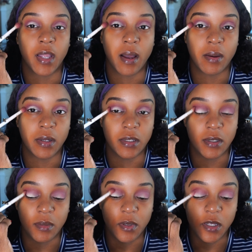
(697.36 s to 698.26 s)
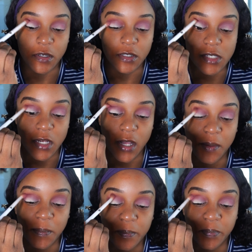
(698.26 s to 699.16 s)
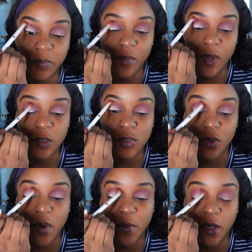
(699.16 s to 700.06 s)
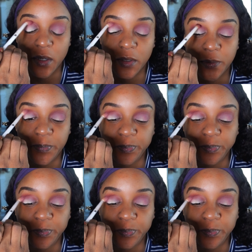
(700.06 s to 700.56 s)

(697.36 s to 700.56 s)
How I ended up here today doing my makeup,